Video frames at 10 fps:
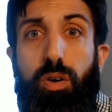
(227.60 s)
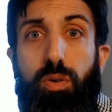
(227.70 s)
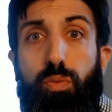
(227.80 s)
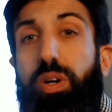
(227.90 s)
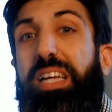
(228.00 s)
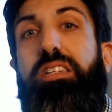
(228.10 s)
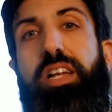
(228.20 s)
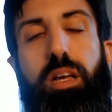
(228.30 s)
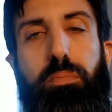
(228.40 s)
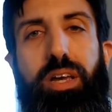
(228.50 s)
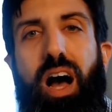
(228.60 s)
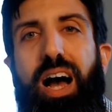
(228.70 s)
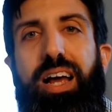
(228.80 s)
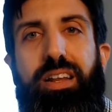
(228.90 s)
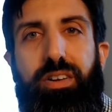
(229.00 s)
reasoning
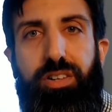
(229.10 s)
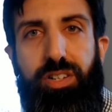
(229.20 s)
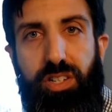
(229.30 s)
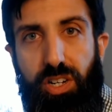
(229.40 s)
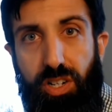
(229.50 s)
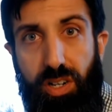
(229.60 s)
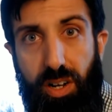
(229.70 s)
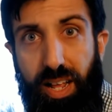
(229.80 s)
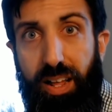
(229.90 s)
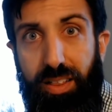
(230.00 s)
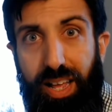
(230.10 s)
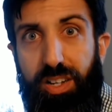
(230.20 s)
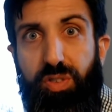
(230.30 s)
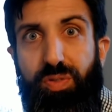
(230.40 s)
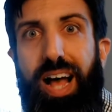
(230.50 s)
behind their decision that
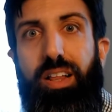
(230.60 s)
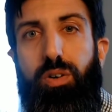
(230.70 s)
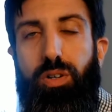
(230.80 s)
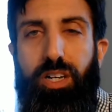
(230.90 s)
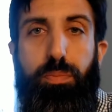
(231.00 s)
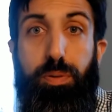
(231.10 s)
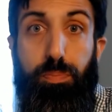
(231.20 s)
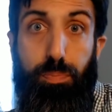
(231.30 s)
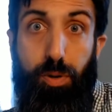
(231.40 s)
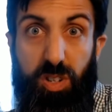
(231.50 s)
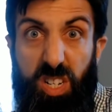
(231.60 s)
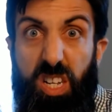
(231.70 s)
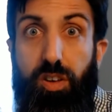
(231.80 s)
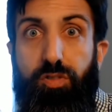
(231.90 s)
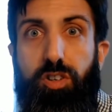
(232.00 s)
is valid or can be
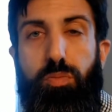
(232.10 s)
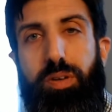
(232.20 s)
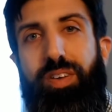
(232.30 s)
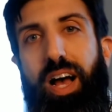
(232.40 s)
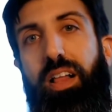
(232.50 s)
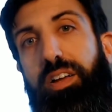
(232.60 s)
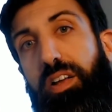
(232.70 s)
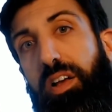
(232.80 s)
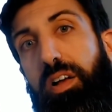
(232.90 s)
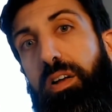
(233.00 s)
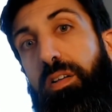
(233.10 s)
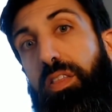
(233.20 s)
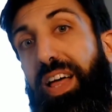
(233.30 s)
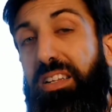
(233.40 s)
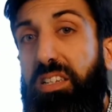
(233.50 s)
perceived to be valid.
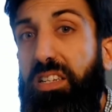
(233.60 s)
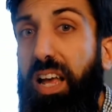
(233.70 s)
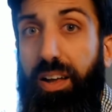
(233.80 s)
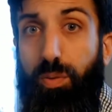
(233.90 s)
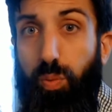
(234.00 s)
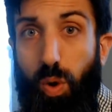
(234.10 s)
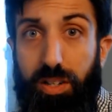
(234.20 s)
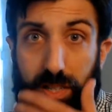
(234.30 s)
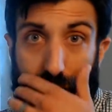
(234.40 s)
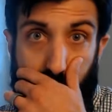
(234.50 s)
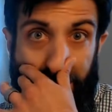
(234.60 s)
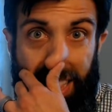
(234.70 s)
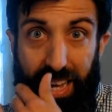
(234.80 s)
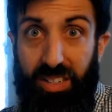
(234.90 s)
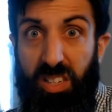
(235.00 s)
That said, once they made
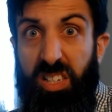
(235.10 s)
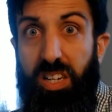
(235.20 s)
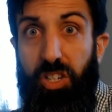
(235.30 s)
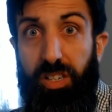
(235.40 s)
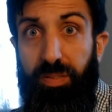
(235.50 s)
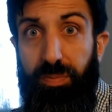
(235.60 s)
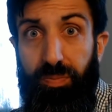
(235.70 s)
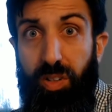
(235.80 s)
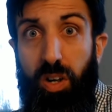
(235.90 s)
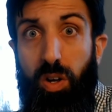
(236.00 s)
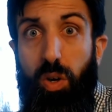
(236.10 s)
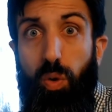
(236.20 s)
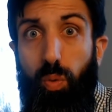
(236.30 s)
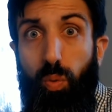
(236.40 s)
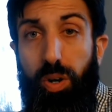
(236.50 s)
that decision,
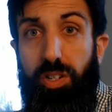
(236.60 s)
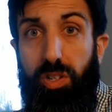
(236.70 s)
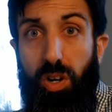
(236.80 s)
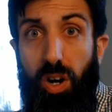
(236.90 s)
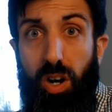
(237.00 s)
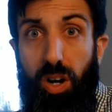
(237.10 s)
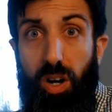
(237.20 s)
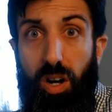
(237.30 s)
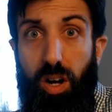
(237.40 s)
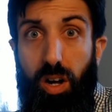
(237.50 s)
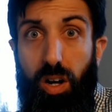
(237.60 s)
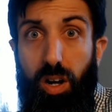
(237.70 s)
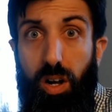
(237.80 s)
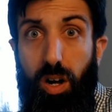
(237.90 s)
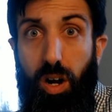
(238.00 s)
we saw
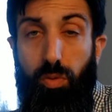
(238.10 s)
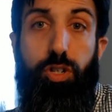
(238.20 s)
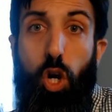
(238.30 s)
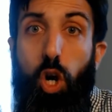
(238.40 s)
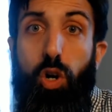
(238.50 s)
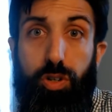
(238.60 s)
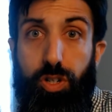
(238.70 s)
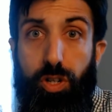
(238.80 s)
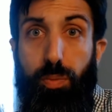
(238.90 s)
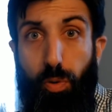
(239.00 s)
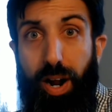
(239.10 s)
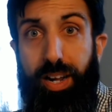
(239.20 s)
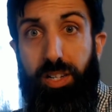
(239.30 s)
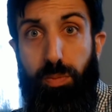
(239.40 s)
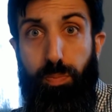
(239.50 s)
a return to the
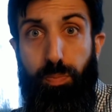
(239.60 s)
price